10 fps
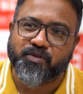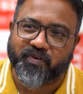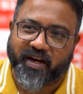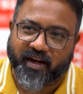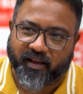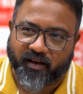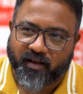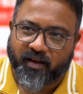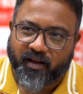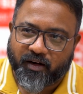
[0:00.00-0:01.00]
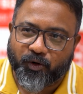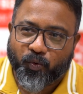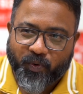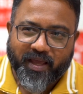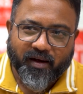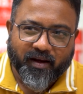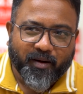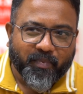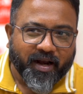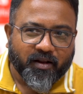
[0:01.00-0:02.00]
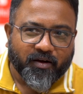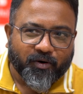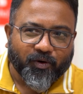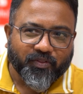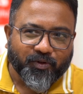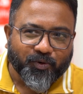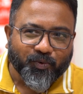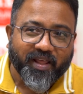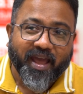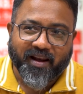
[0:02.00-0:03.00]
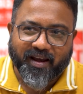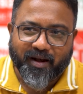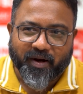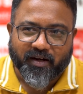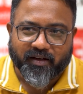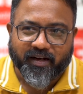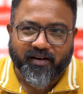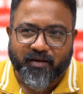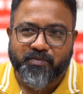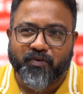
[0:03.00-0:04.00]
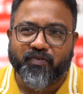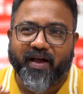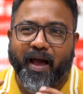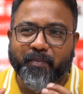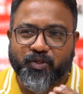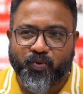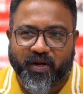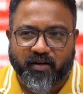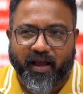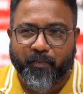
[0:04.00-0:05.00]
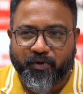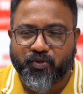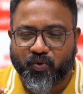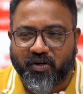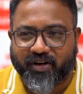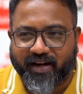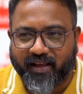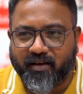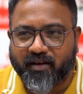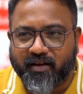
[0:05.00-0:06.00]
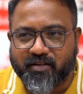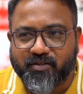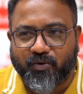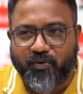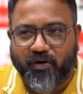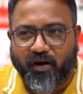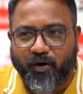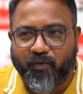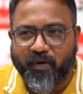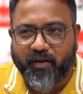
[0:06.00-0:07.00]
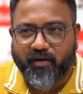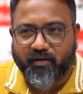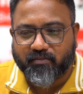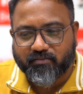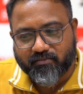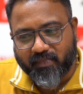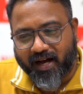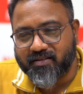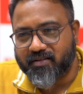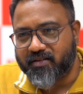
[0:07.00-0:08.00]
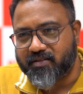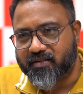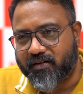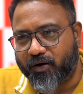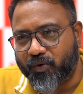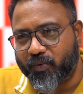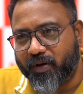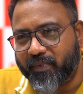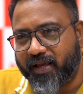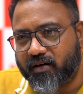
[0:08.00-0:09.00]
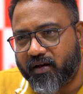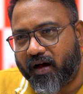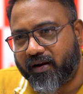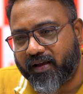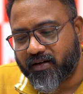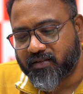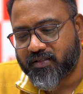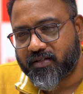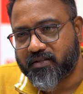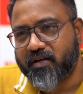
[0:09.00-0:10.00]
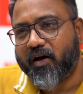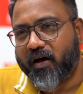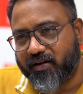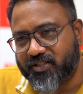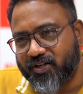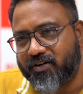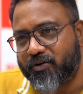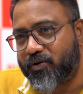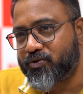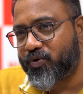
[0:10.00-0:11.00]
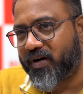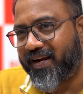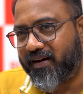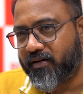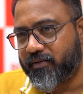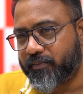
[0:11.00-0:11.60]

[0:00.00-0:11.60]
of reading? Do we read better or do they read better in terms of habitual reading? So how do we answer this, sir? How do we make our youngsters, our children also read?